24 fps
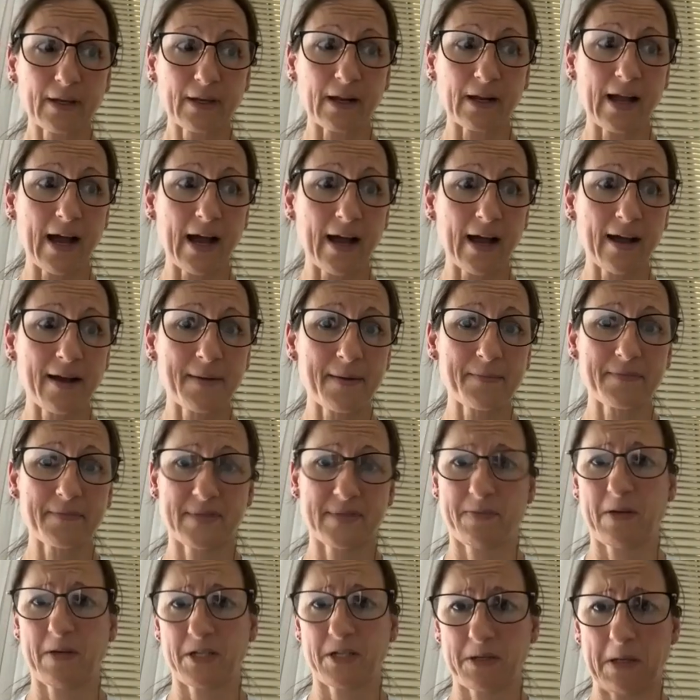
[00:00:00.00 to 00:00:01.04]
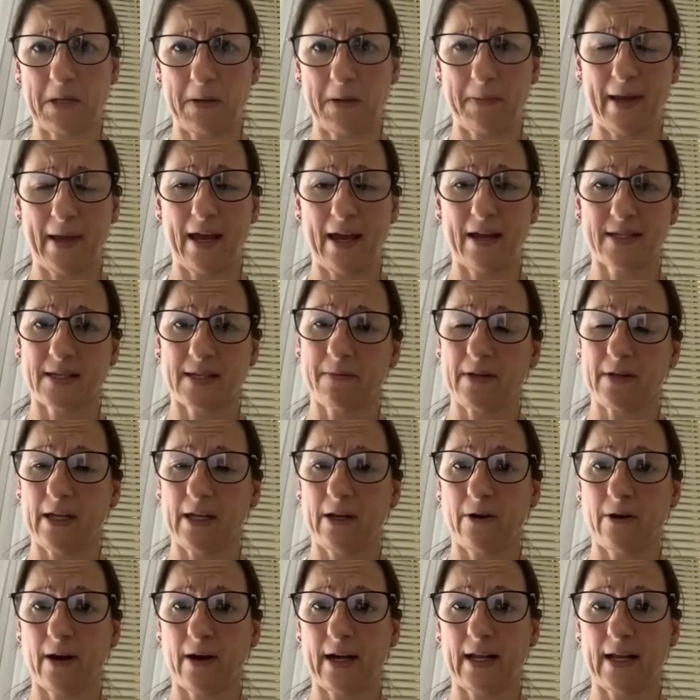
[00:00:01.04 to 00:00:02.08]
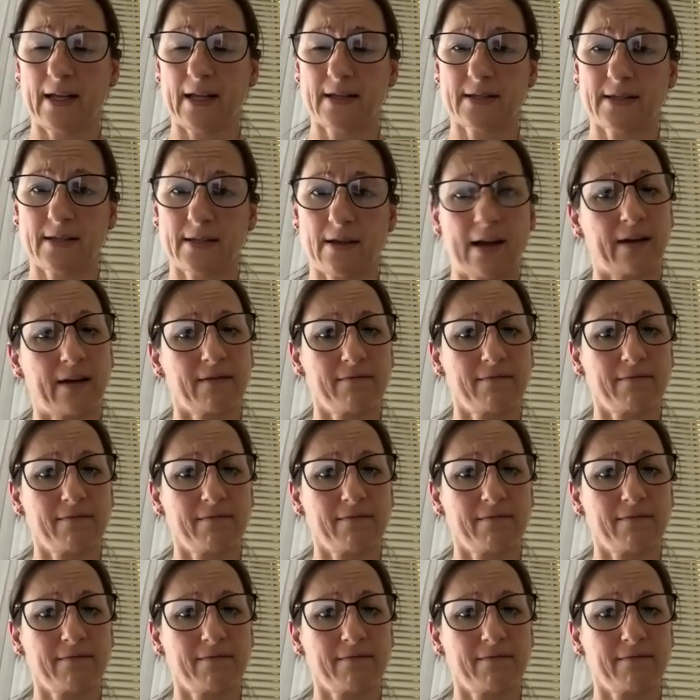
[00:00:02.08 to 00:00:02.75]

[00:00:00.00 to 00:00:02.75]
especially about some of the ingredients like